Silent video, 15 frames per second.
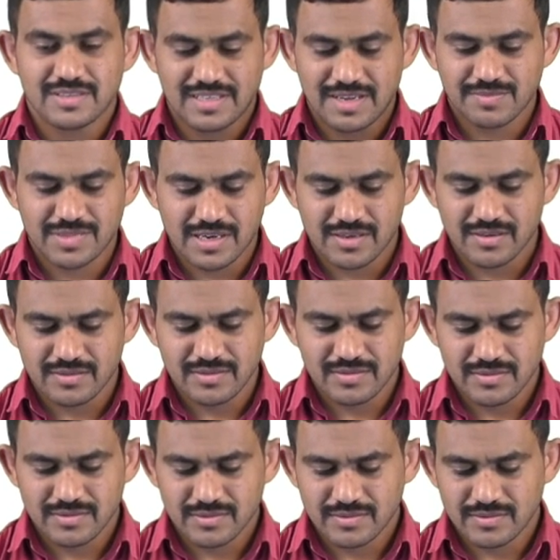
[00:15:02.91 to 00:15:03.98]
Same circuit.
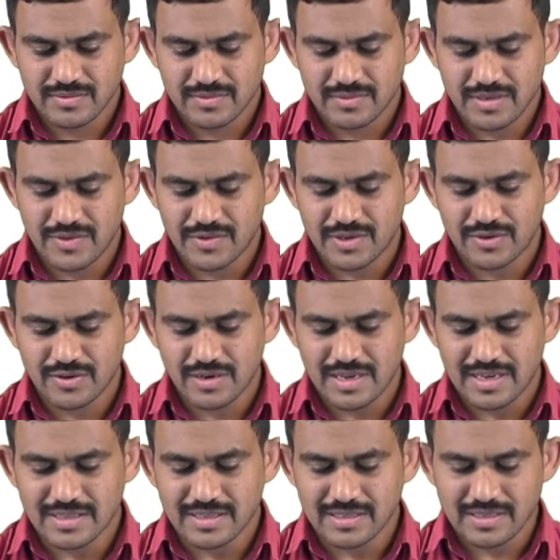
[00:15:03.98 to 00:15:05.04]
I want to draw
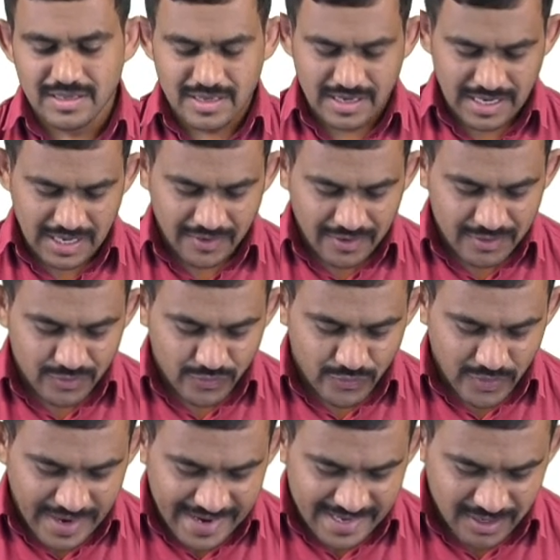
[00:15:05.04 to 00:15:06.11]
like this. Now I want to
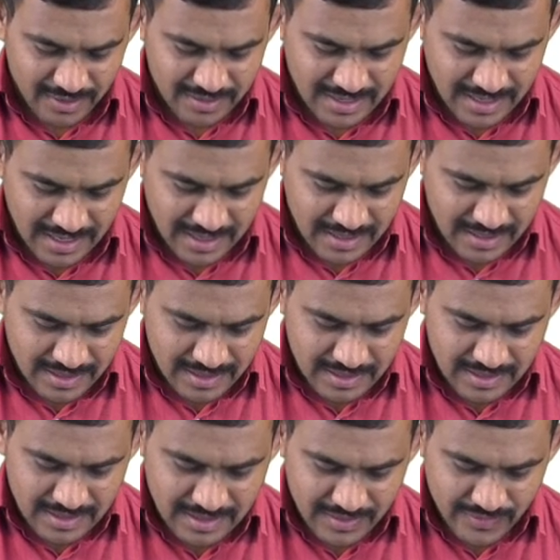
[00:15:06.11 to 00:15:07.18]
find out the
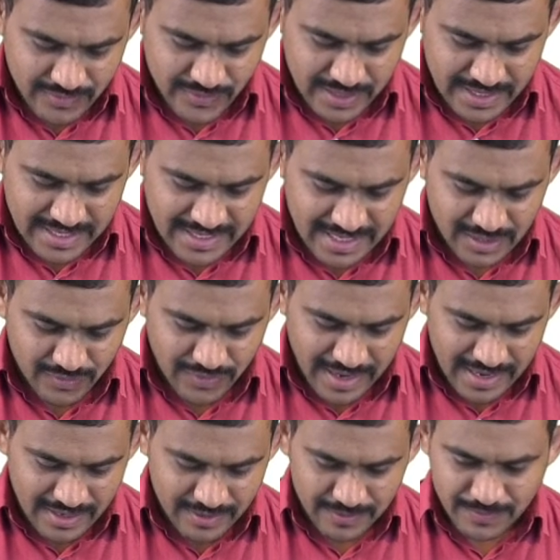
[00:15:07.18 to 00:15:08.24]
VTH
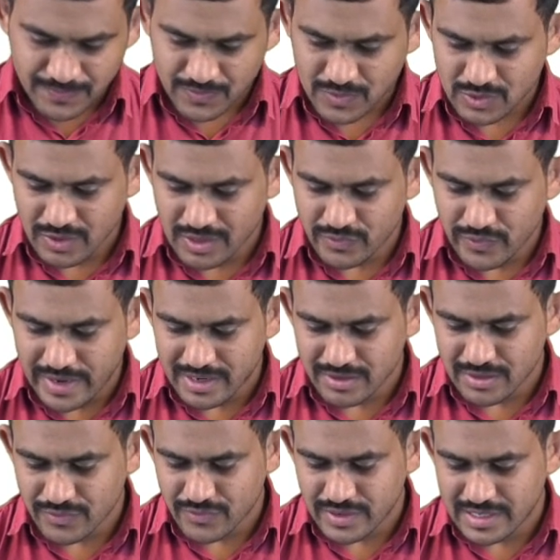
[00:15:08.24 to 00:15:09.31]
value. So I want to find
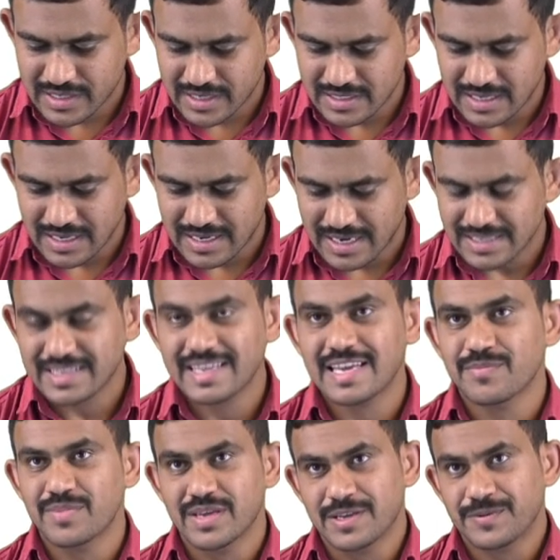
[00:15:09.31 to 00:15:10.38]
out the VTH across
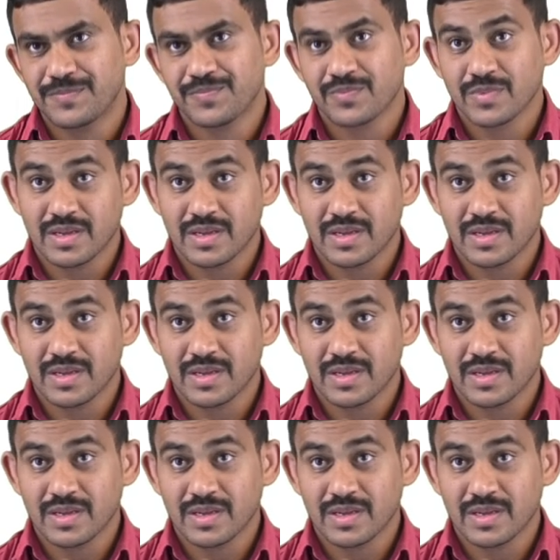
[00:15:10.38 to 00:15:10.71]
AB.